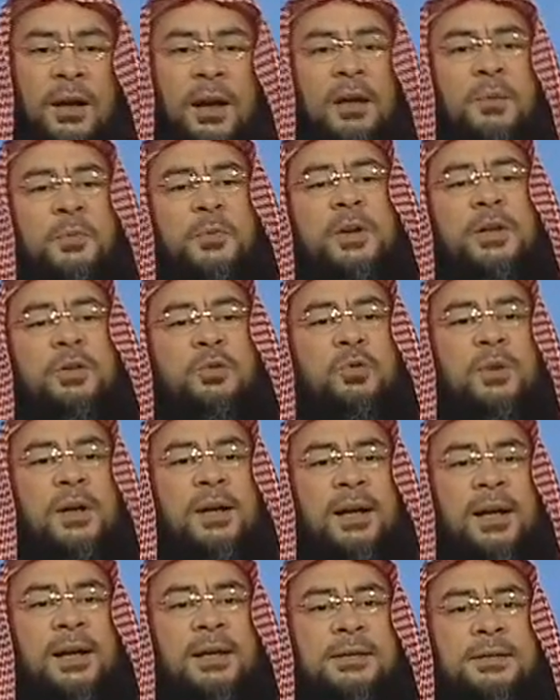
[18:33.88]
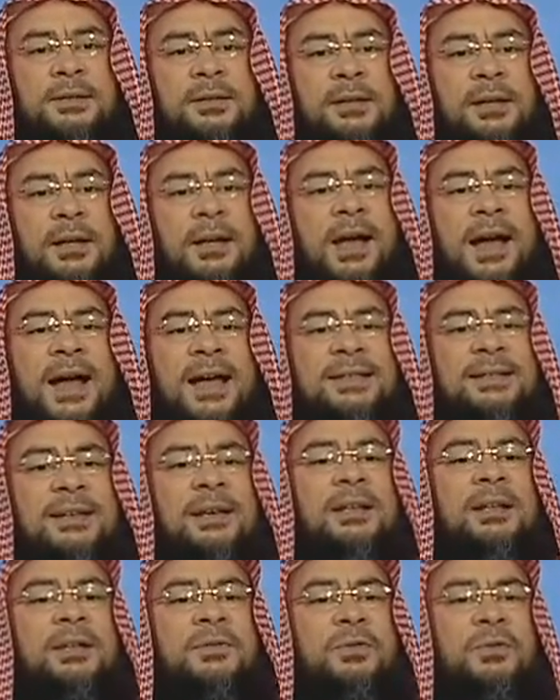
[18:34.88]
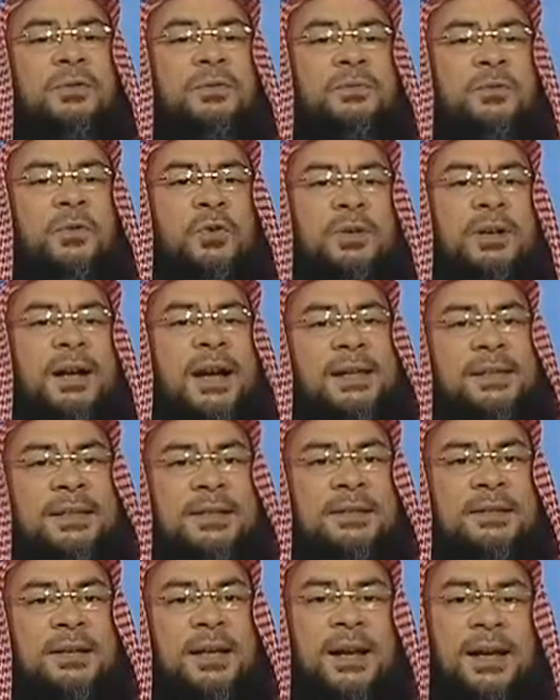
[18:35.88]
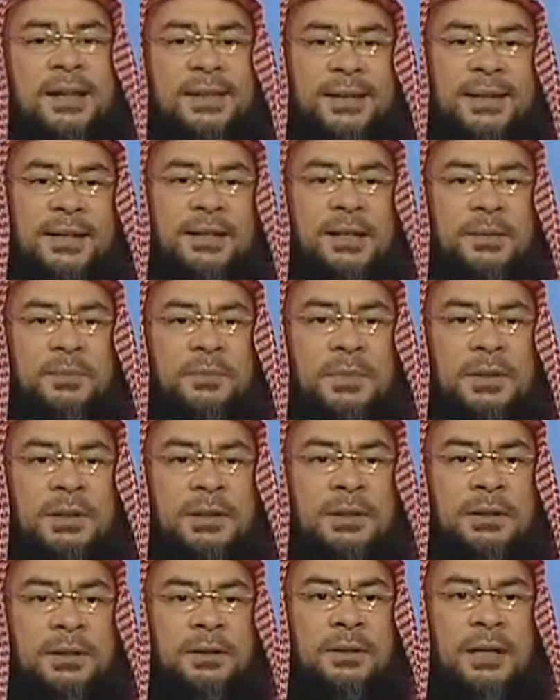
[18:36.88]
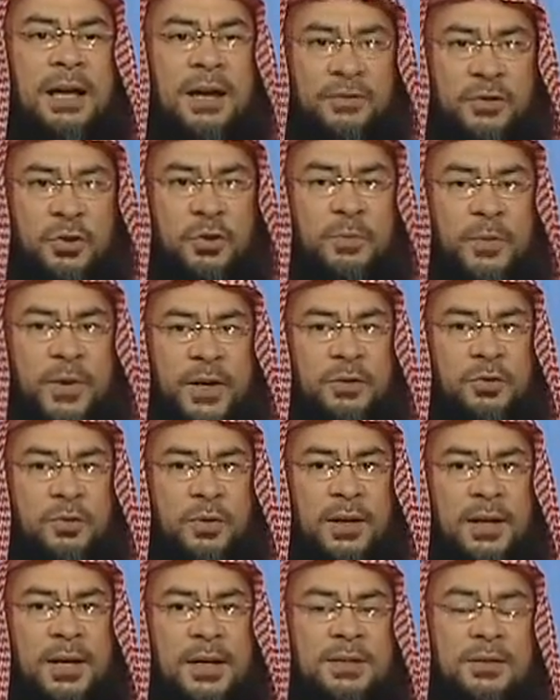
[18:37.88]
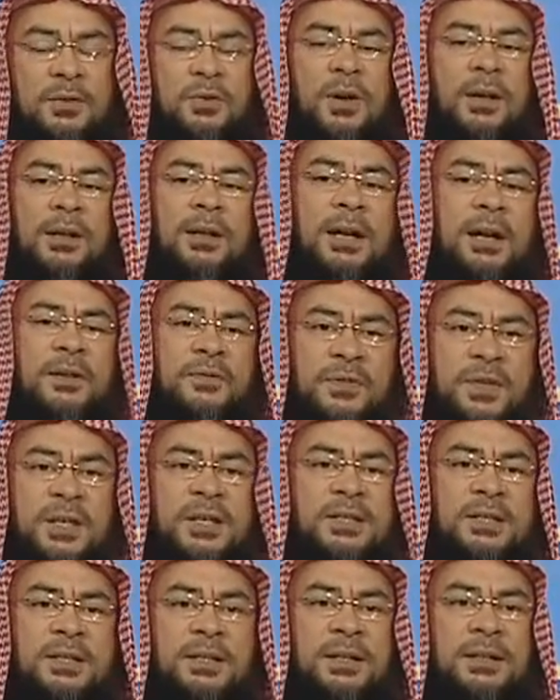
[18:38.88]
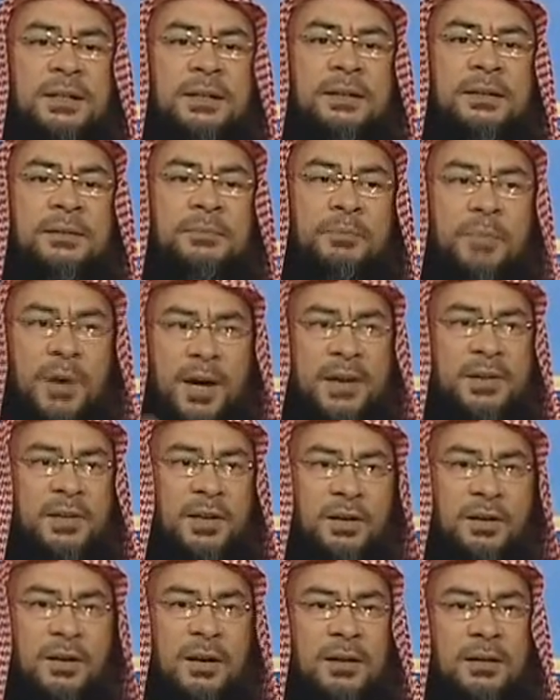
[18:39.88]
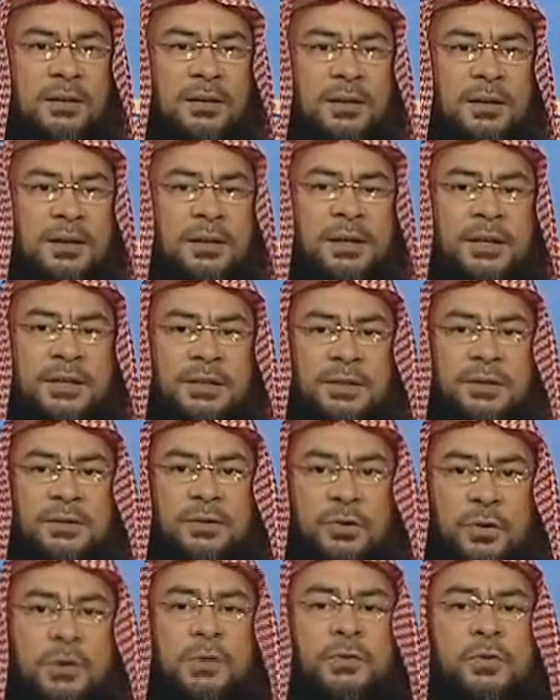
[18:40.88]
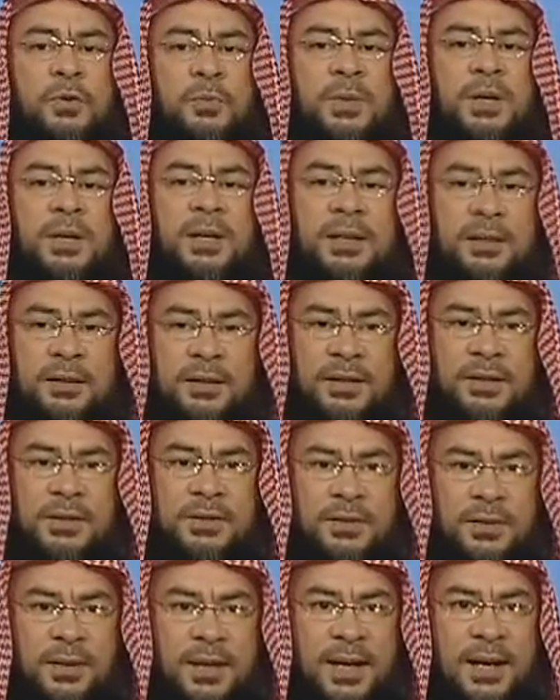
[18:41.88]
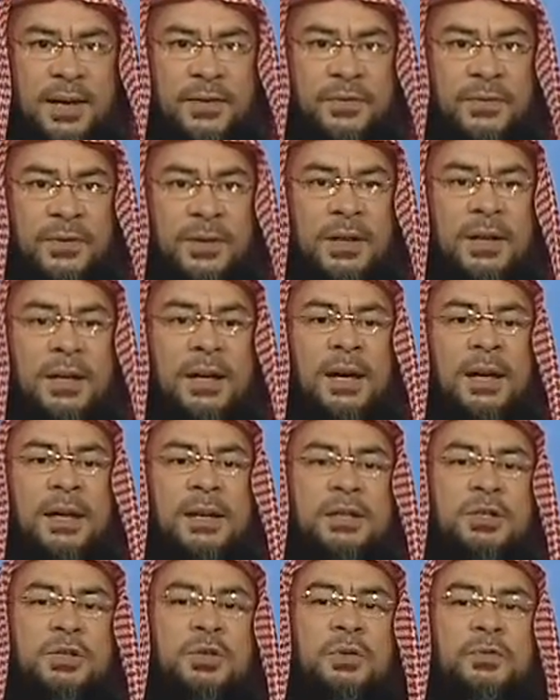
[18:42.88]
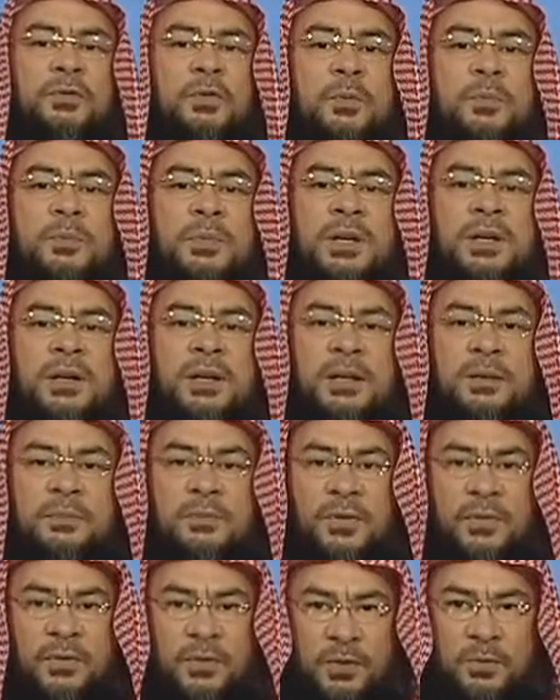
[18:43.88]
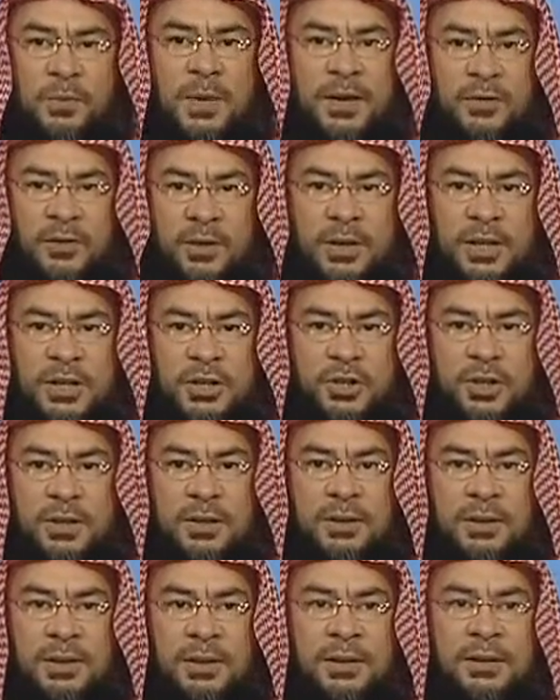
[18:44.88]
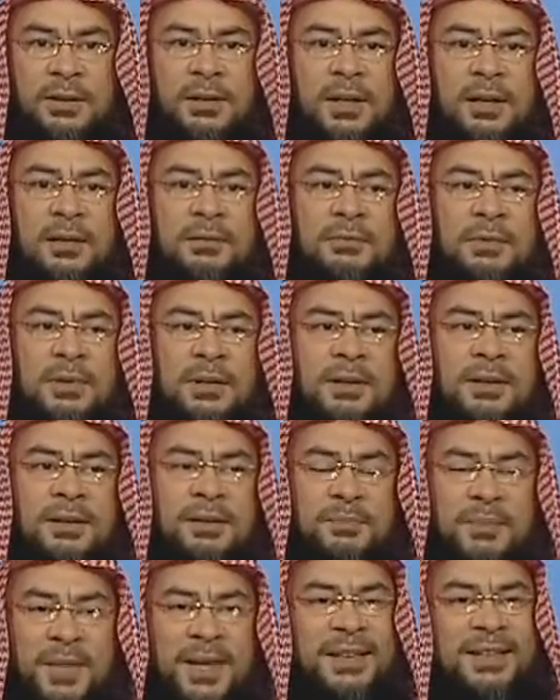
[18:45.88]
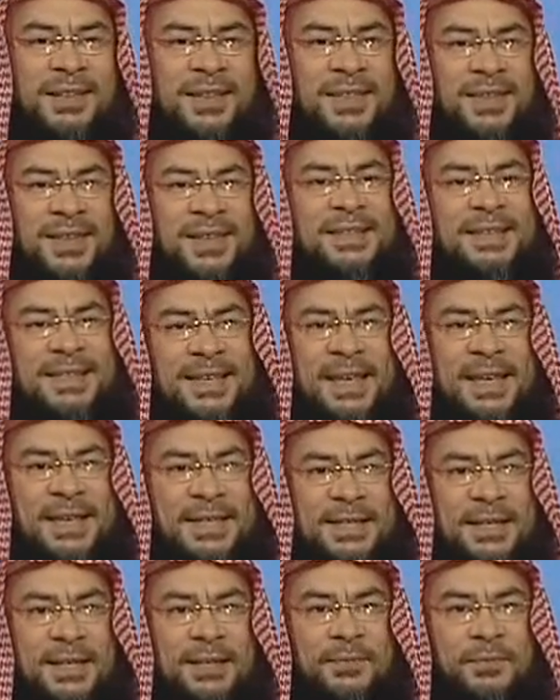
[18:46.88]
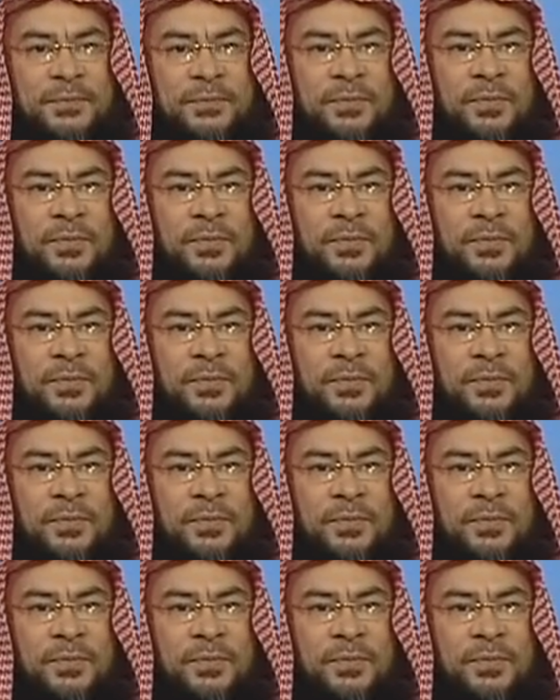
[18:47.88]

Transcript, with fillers: I pray two rak'ahs and I ask Allah for, for guidance, and I tell him after praying two rak'ahs, oh Allah, if this buying the car is good for me in this life and it's good for me in, for my religion, then make things easy.